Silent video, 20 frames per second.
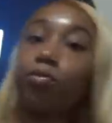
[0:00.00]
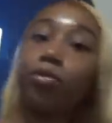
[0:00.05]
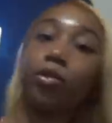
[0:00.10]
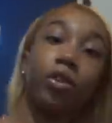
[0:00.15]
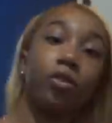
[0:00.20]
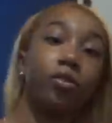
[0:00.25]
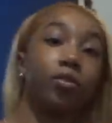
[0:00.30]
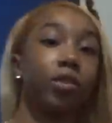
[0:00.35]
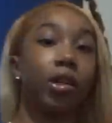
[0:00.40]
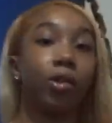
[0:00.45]

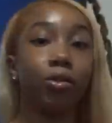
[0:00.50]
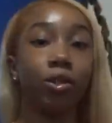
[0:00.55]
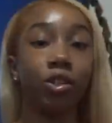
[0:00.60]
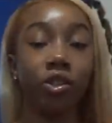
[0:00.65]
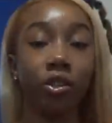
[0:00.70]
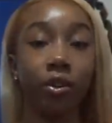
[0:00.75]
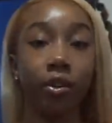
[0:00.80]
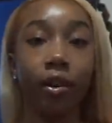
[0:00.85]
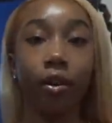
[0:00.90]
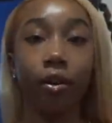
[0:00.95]
cute, so I want
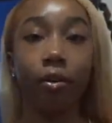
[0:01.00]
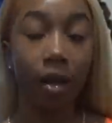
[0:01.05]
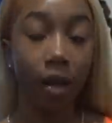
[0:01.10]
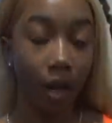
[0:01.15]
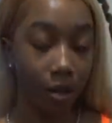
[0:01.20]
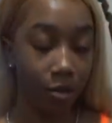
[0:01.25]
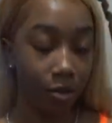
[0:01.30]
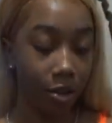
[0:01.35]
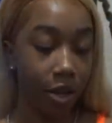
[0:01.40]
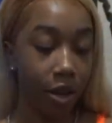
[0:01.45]
to show y'all.
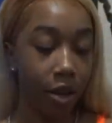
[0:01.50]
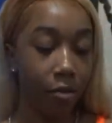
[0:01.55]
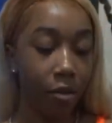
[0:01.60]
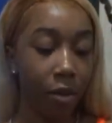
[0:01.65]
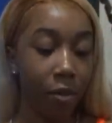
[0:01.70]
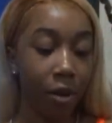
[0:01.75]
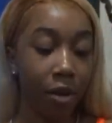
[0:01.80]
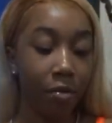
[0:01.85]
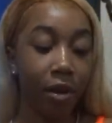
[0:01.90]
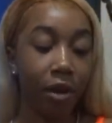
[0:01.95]
I'm sorry about
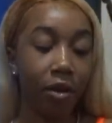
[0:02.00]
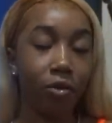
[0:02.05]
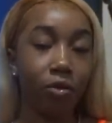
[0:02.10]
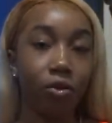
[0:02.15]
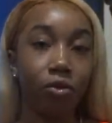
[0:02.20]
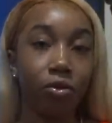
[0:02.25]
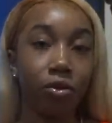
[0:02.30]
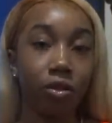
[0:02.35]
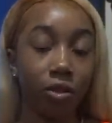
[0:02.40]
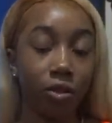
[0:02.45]
my
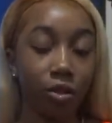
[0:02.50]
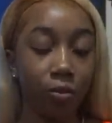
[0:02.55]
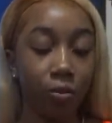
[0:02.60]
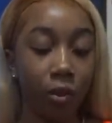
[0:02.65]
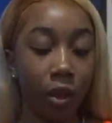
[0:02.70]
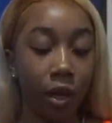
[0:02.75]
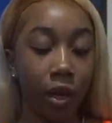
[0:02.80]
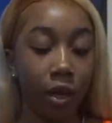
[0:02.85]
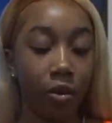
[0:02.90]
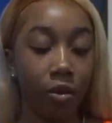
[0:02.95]
bangles, they're super
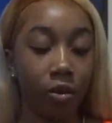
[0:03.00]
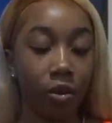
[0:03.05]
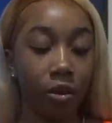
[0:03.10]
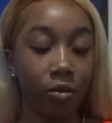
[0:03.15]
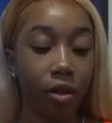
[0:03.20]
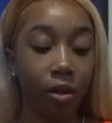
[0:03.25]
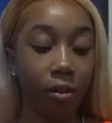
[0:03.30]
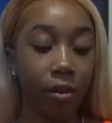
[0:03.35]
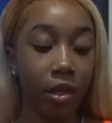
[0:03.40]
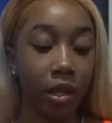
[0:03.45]
loud. I'll
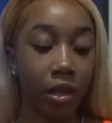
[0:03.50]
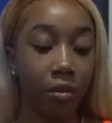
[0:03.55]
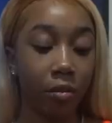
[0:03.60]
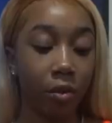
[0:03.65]
probably take them